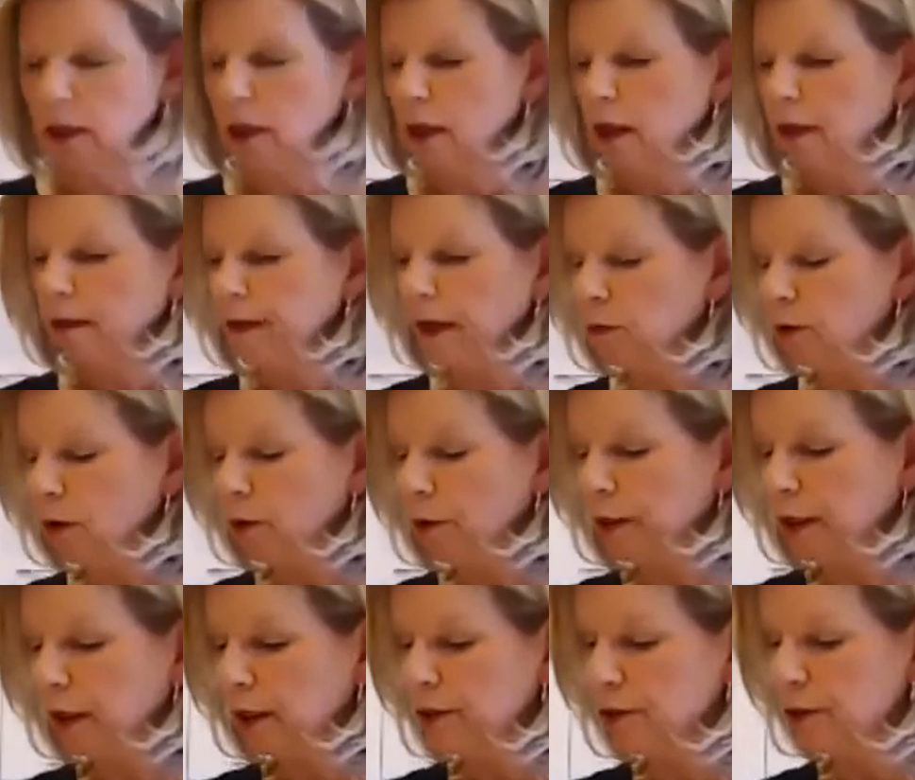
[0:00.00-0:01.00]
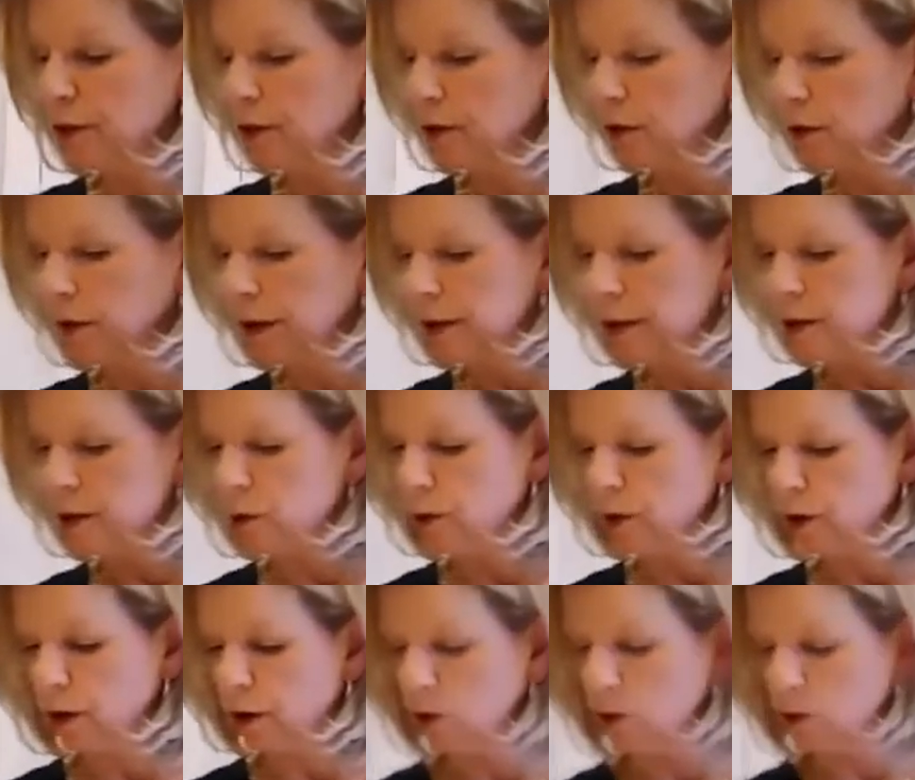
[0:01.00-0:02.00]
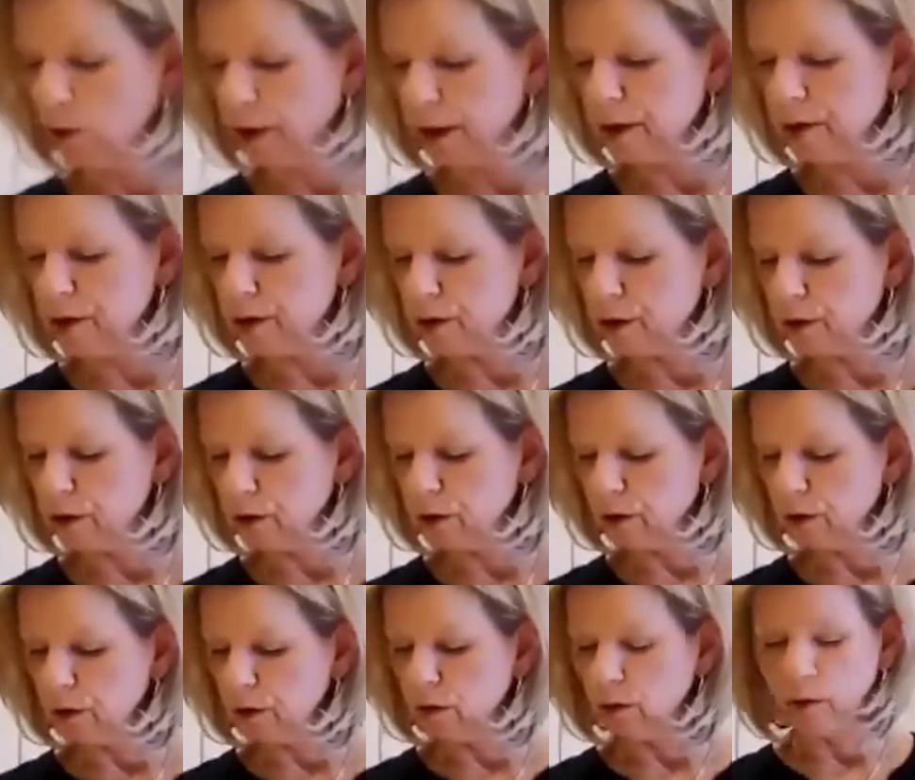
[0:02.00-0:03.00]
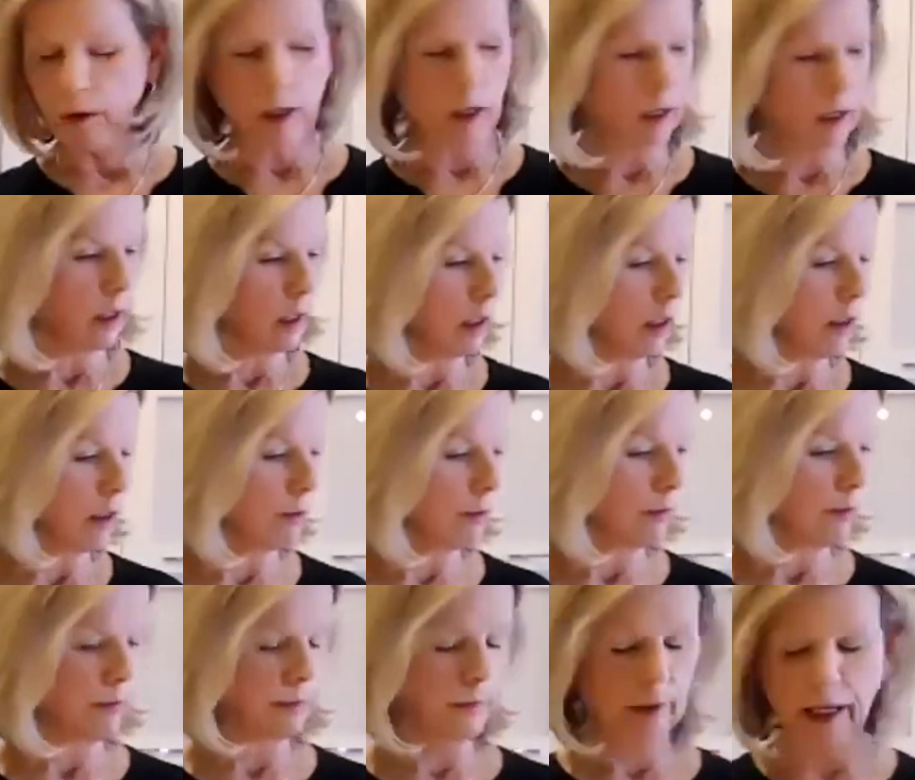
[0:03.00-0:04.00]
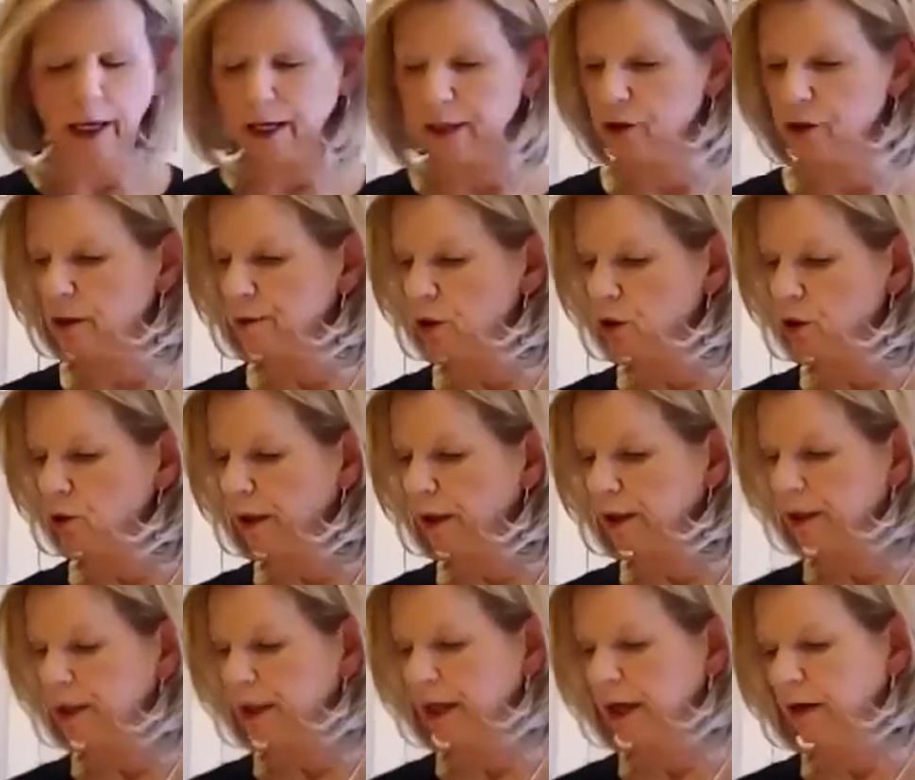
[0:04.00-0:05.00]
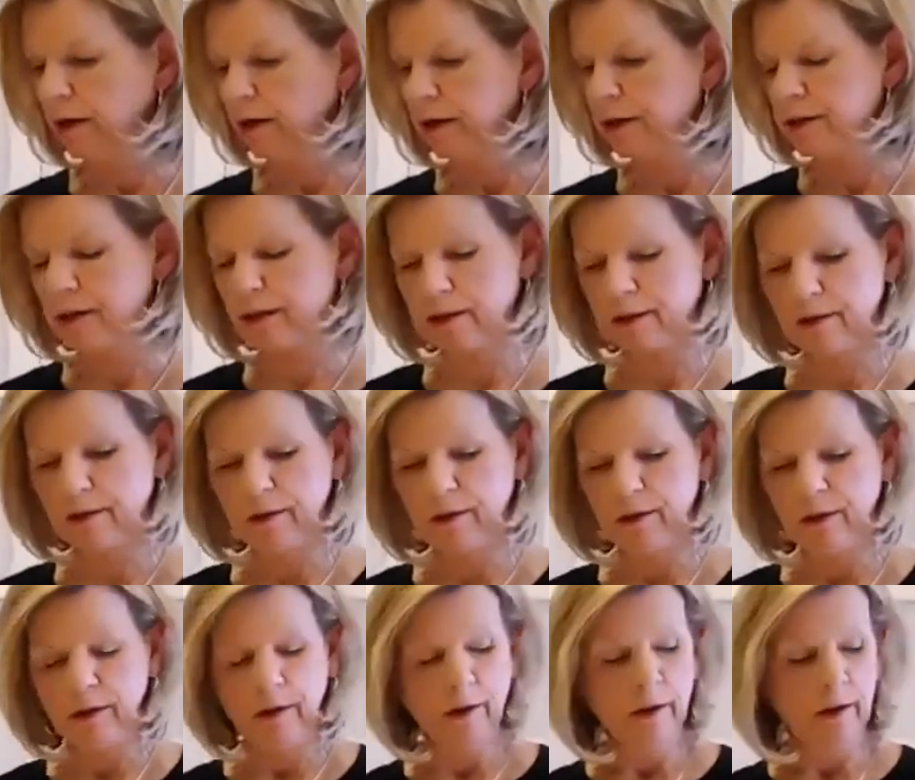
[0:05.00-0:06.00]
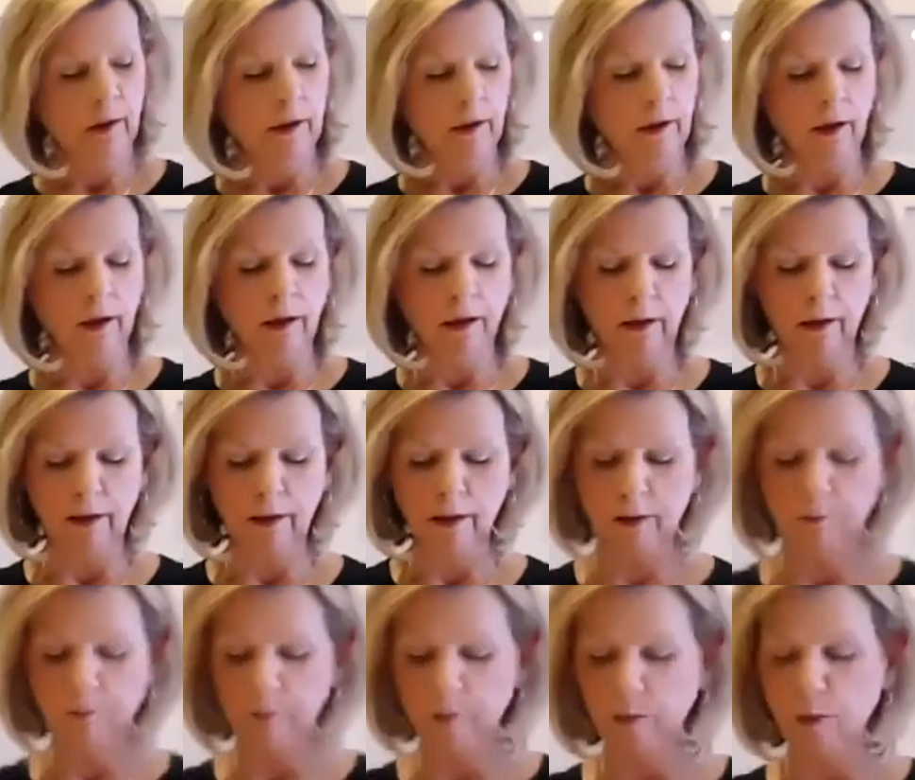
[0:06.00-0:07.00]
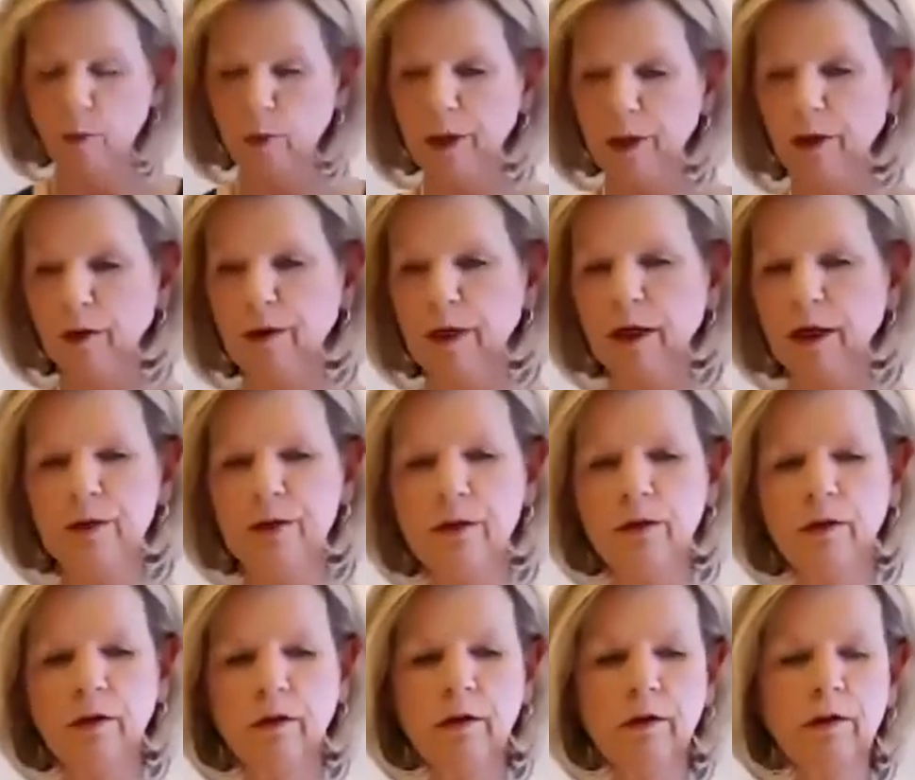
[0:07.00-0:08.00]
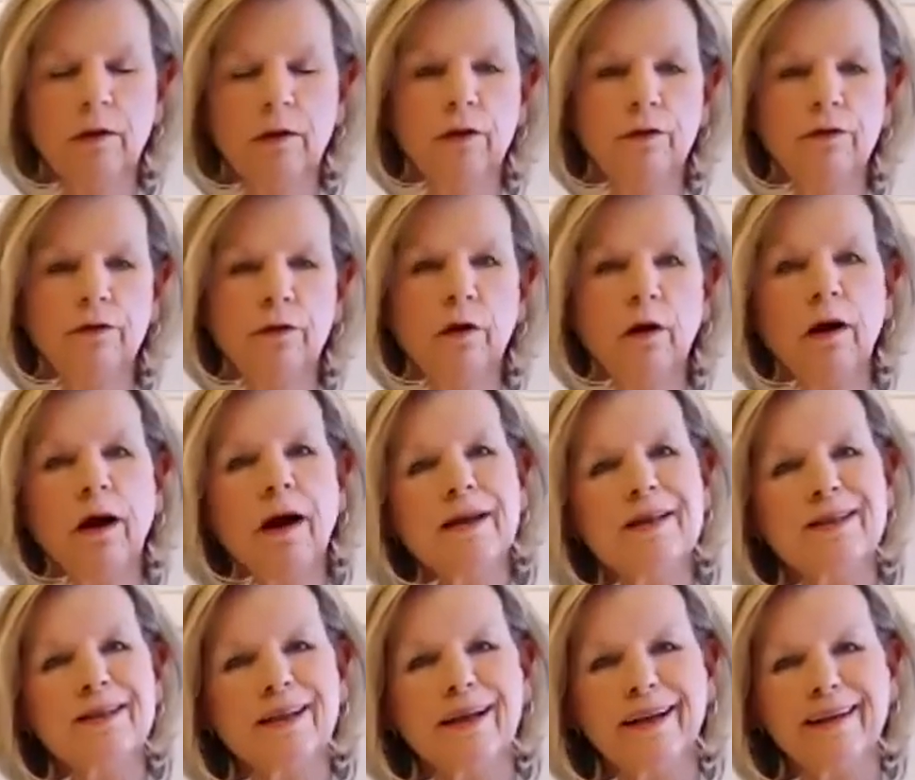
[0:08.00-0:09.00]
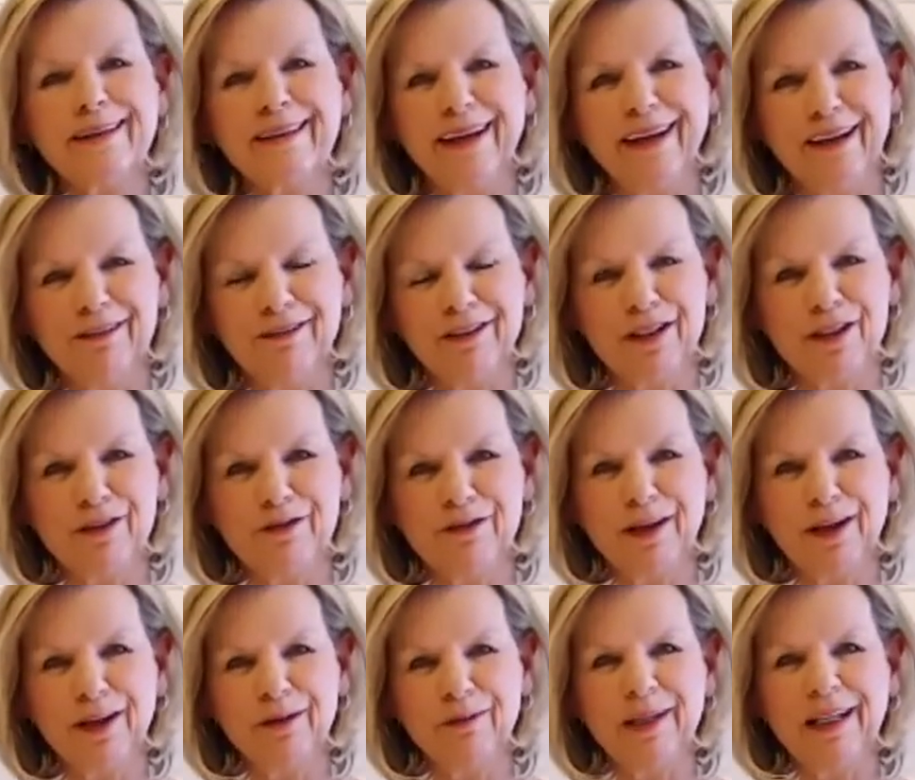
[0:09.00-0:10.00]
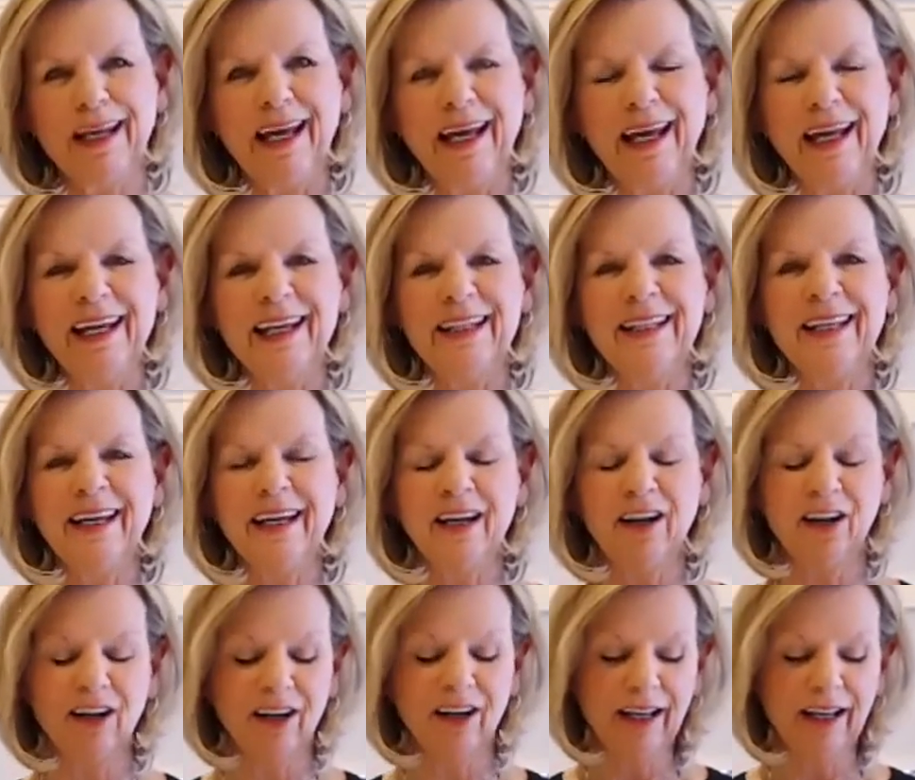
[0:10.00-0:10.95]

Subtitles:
Then what we're going to do is we're going to add some shredded carrots. We know carrots are good for our eyesight. They have lots of vitamin A in there.